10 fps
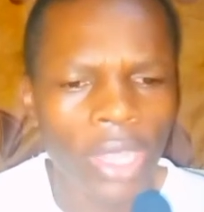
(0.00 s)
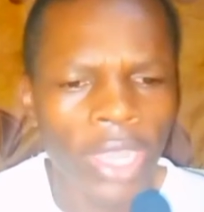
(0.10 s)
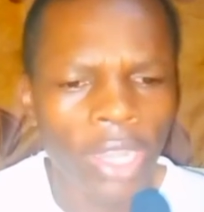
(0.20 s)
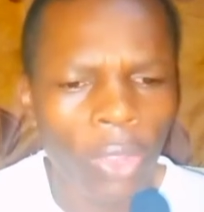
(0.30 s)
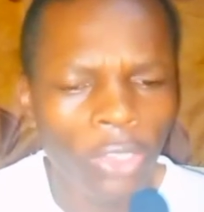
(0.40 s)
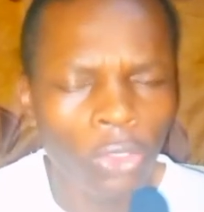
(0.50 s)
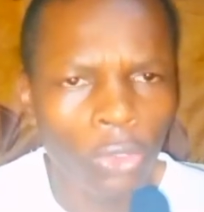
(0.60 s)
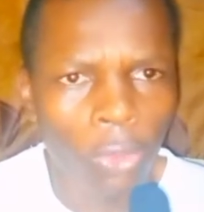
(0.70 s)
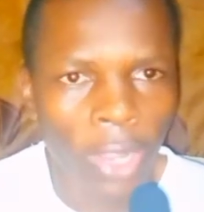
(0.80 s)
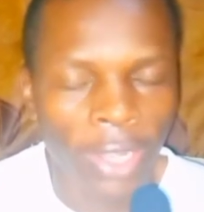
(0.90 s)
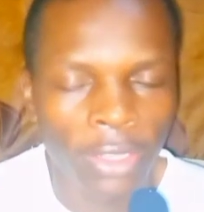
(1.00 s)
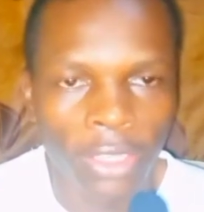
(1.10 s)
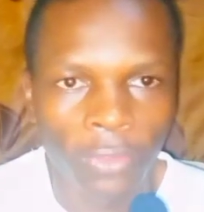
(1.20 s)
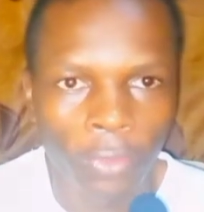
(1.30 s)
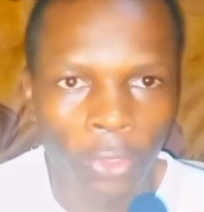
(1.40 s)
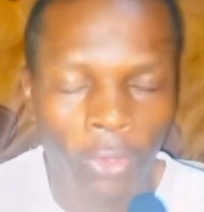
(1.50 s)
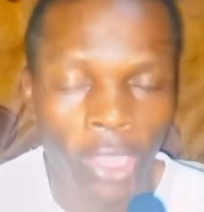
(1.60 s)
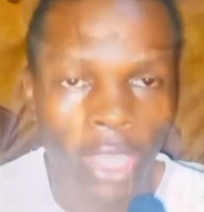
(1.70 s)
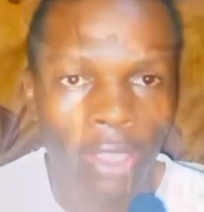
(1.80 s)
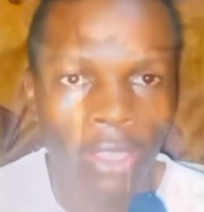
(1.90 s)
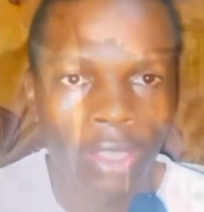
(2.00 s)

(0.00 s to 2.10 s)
And I want you to look at this photo here